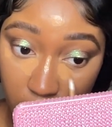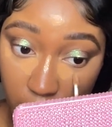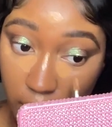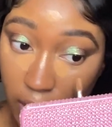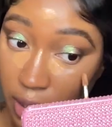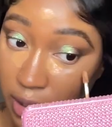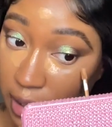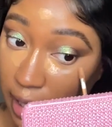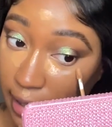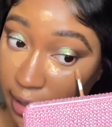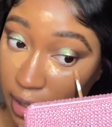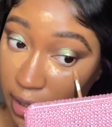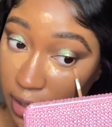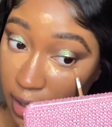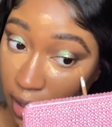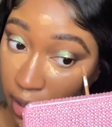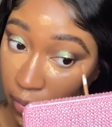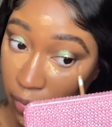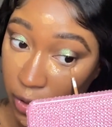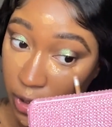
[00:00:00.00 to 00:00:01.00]
It's like the
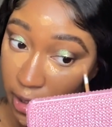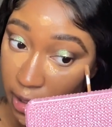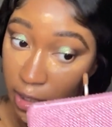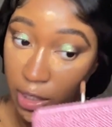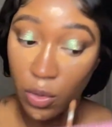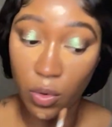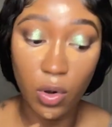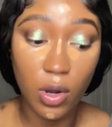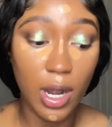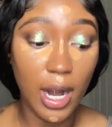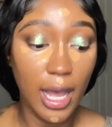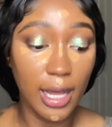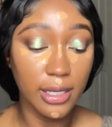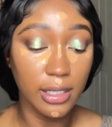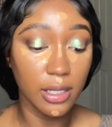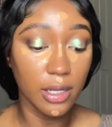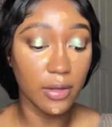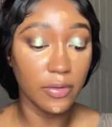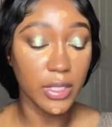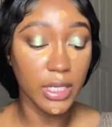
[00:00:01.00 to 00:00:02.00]
same with the Dior. I
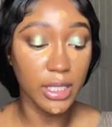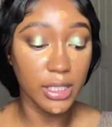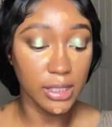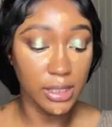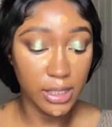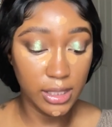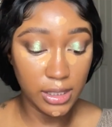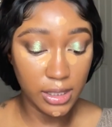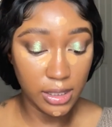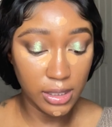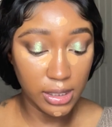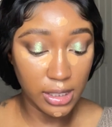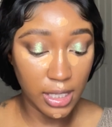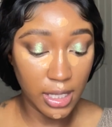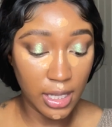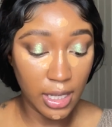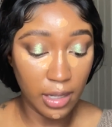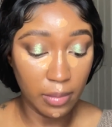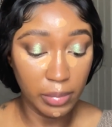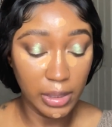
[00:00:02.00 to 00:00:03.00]
love the
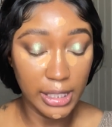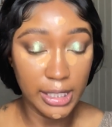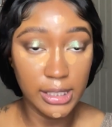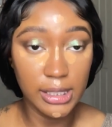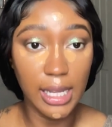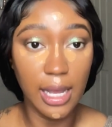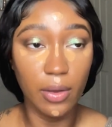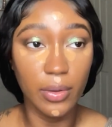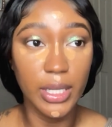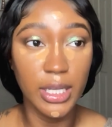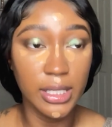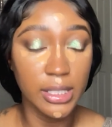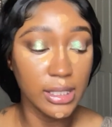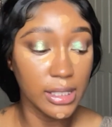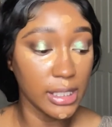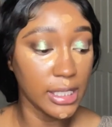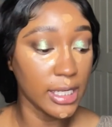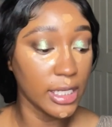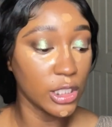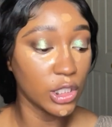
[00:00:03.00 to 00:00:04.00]
consistency. It blends out
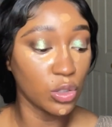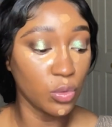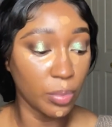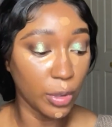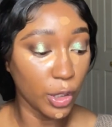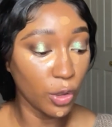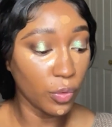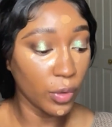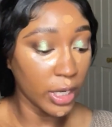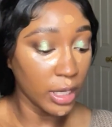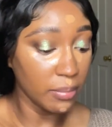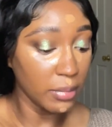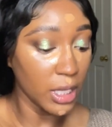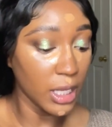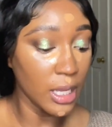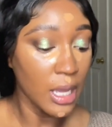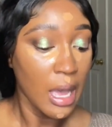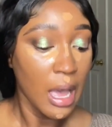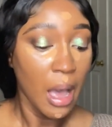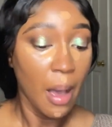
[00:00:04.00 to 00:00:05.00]
easily, super
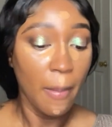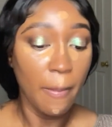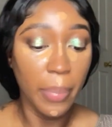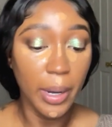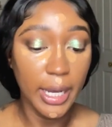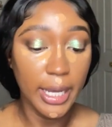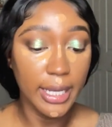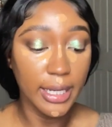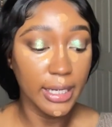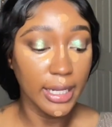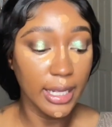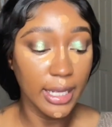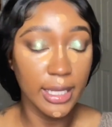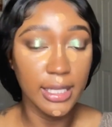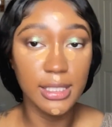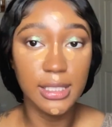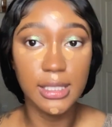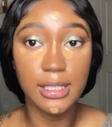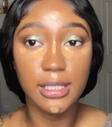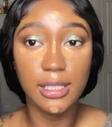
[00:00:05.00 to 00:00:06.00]
creamy, but
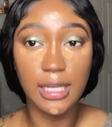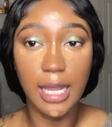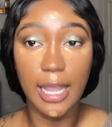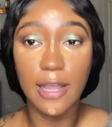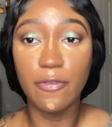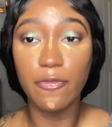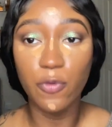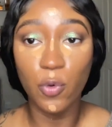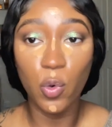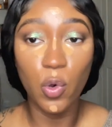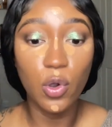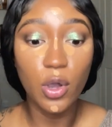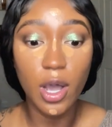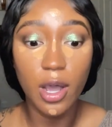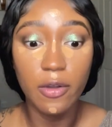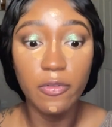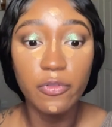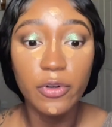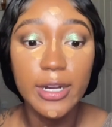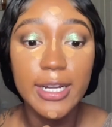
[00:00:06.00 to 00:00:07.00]
it's like full
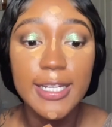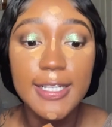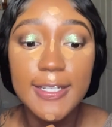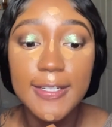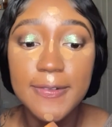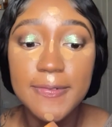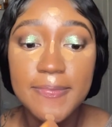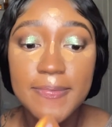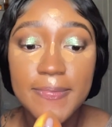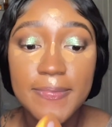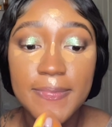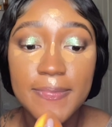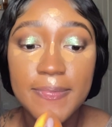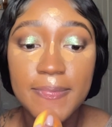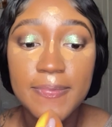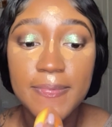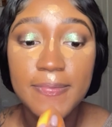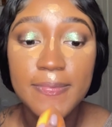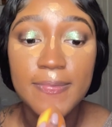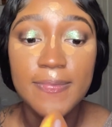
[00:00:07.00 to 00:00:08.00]
coverage.
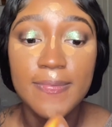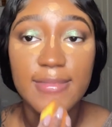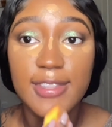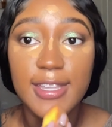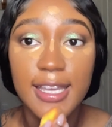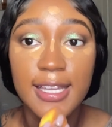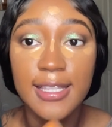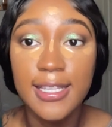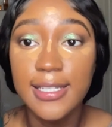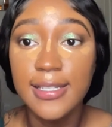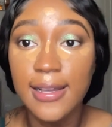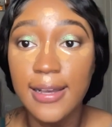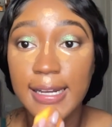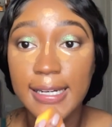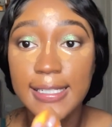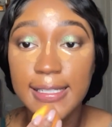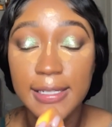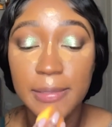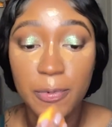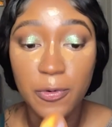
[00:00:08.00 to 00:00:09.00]
And this
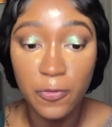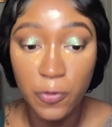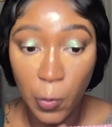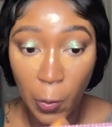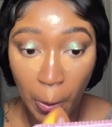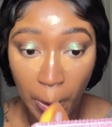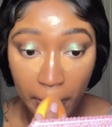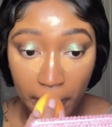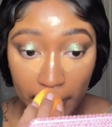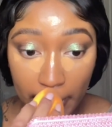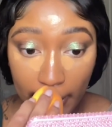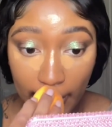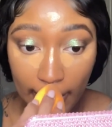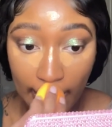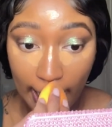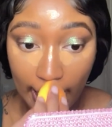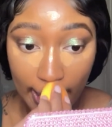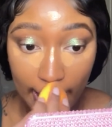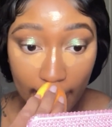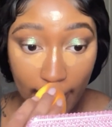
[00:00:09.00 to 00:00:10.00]
honestly performs
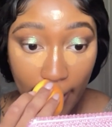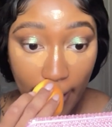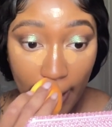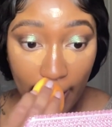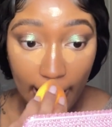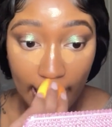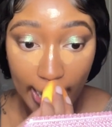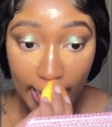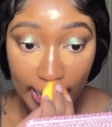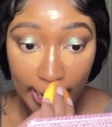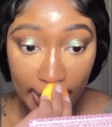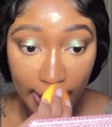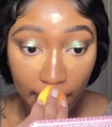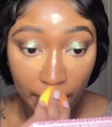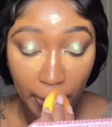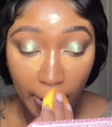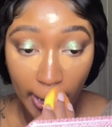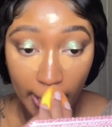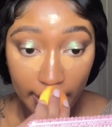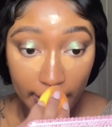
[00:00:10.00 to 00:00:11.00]
like a high-end
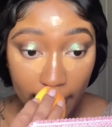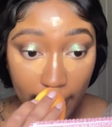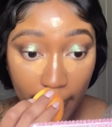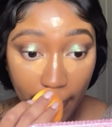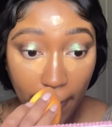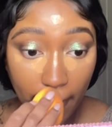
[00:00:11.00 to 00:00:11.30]
product.